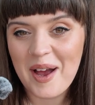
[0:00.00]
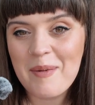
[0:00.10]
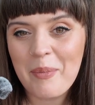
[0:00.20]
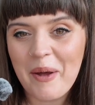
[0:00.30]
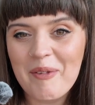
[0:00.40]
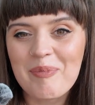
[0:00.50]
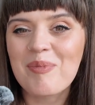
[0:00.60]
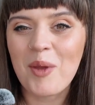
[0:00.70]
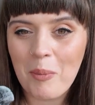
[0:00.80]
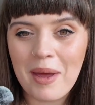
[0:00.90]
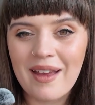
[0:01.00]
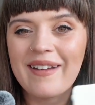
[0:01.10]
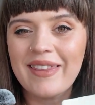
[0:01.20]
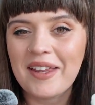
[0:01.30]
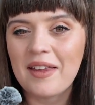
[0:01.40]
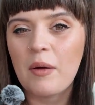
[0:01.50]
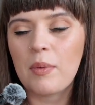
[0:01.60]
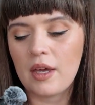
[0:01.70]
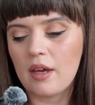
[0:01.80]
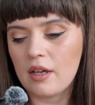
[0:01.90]
that, but not me. I think that'd
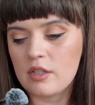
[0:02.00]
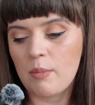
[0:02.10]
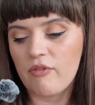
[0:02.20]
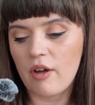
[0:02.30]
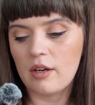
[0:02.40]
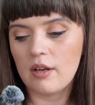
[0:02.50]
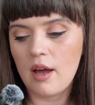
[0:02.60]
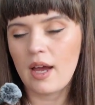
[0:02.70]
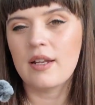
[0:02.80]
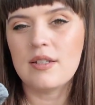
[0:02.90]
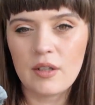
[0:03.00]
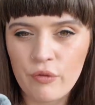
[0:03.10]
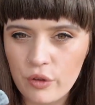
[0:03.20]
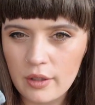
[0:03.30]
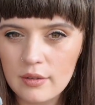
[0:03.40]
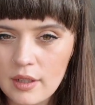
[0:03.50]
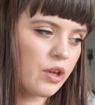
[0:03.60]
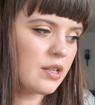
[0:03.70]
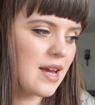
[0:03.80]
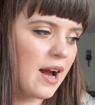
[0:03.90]
be a super fun and different
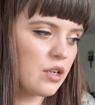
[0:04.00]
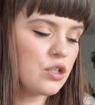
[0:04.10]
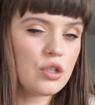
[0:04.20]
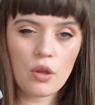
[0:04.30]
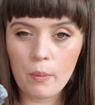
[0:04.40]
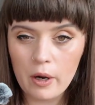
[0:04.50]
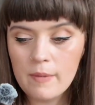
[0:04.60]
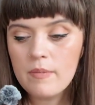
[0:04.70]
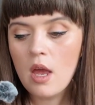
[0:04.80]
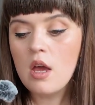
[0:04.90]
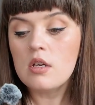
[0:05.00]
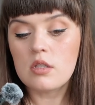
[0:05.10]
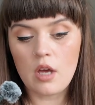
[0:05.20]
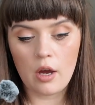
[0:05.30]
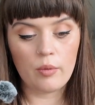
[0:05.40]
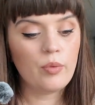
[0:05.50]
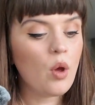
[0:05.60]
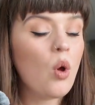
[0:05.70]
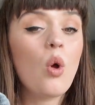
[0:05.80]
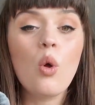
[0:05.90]
thing to add to the print. So
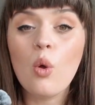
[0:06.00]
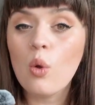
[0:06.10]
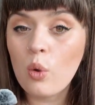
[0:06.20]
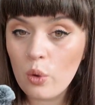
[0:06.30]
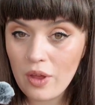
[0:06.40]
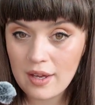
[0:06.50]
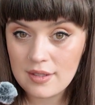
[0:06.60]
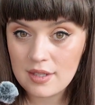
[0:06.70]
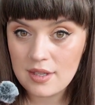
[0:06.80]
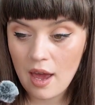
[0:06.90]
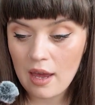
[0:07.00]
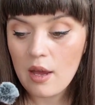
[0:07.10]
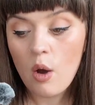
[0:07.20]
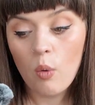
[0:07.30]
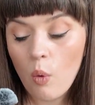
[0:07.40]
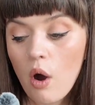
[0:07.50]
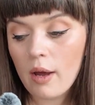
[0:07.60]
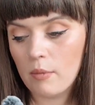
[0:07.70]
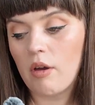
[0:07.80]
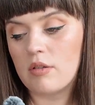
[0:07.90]
all that to say, what
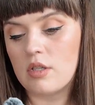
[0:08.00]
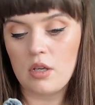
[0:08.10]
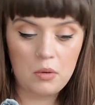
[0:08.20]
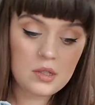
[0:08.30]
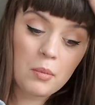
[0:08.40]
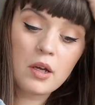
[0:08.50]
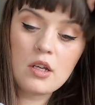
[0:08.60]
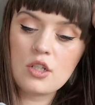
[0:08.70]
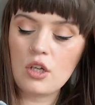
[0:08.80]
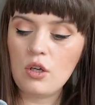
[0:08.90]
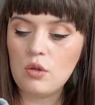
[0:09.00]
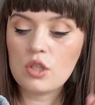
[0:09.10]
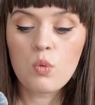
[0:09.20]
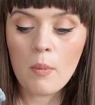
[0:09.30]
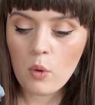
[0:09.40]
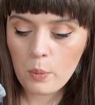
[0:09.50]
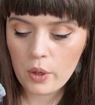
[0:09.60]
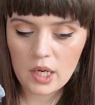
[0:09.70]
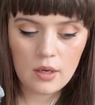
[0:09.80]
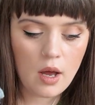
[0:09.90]
I'm going to do is I'm going to do just one more
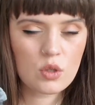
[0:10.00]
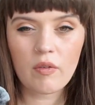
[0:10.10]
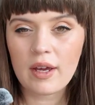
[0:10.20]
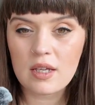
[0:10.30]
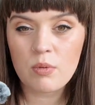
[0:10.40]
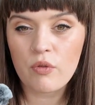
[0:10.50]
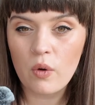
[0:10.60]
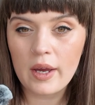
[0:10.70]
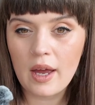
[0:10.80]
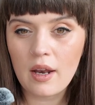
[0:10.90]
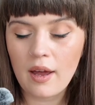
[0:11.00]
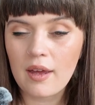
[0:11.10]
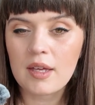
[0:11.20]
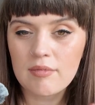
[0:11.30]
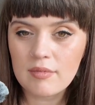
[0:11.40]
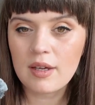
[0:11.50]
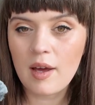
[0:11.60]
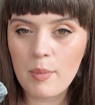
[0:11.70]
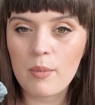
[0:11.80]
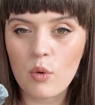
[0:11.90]
print, sort of, I guess, before I get like
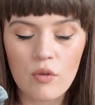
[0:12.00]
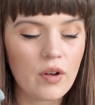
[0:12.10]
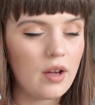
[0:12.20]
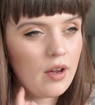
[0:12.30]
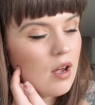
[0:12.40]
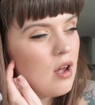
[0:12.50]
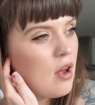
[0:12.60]
a bit more of a